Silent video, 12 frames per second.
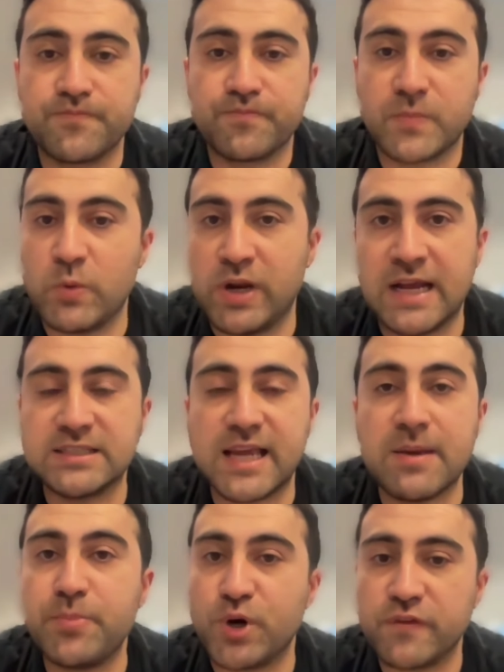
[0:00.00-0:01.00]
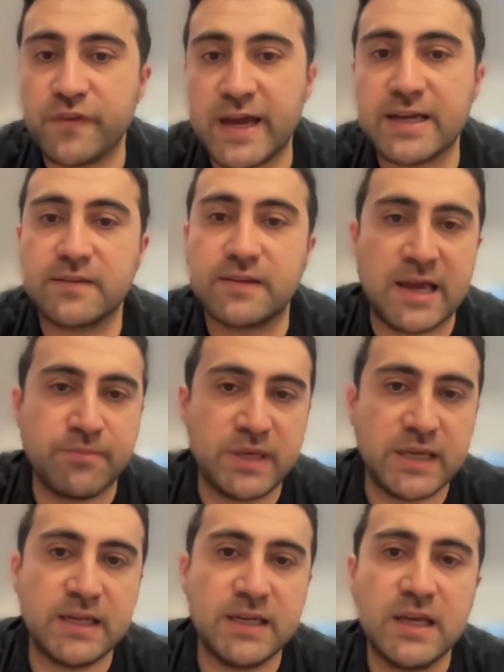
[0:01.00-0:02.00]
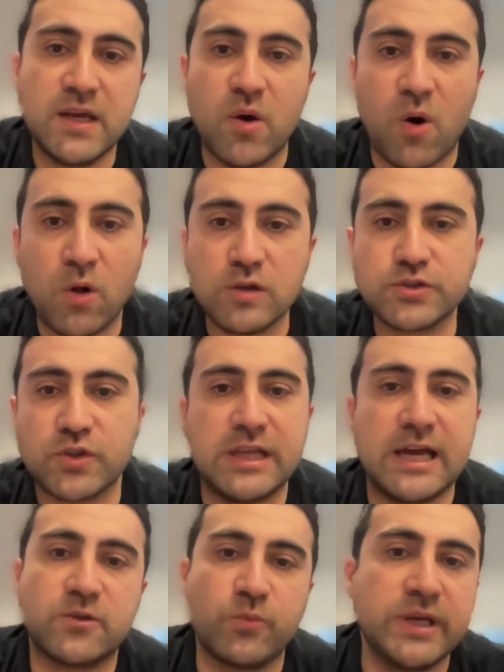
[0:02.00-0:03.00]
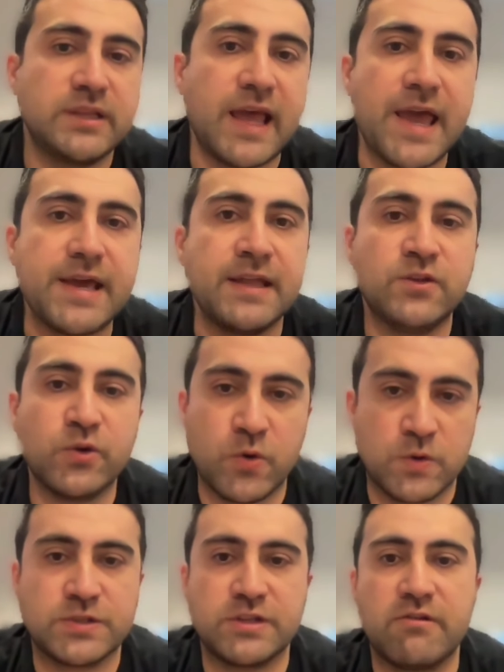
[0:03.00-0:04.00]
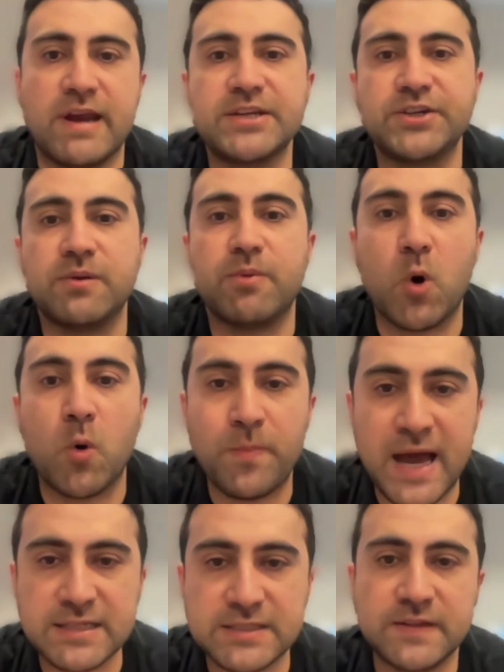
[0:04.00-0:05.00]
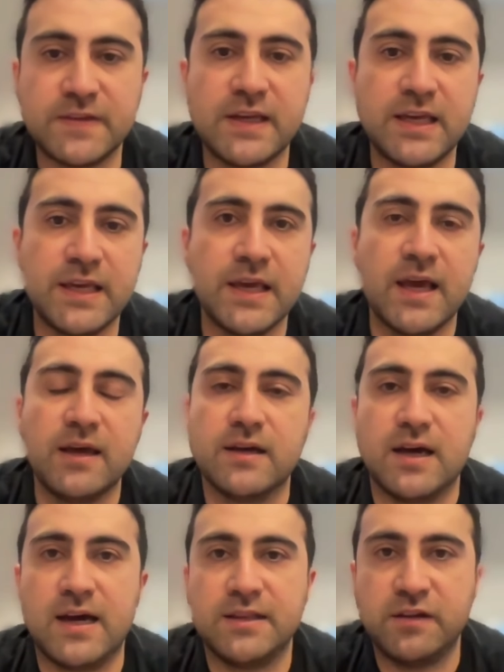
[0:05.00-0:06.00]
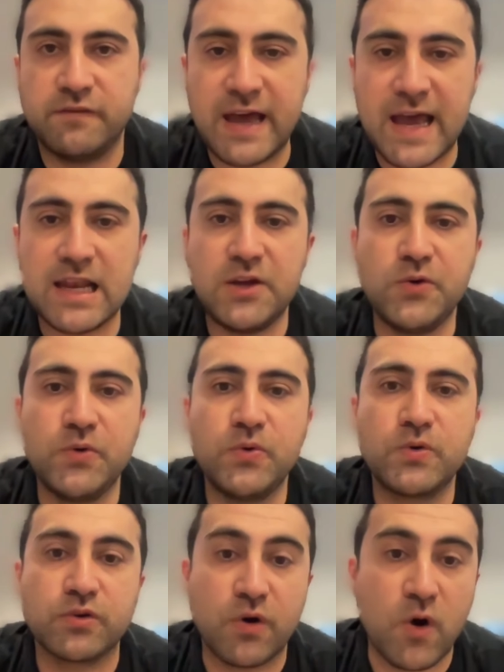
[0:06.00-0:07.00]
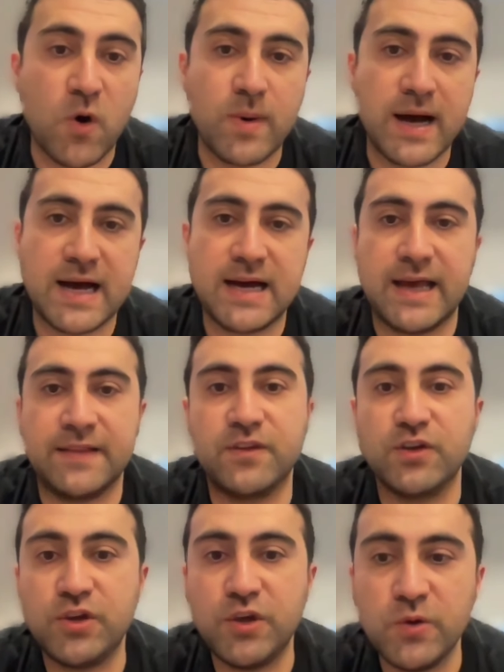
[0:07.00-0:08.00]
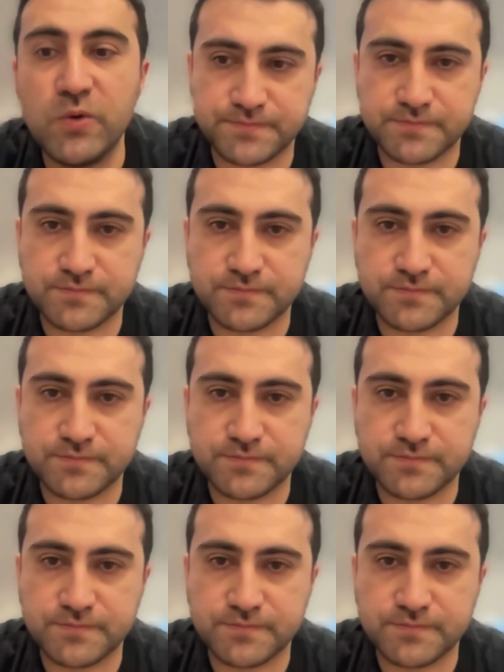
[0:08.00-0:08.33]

When I say perfect, I mean also that we take into consideration the opacity, the value, chroma, and the hue.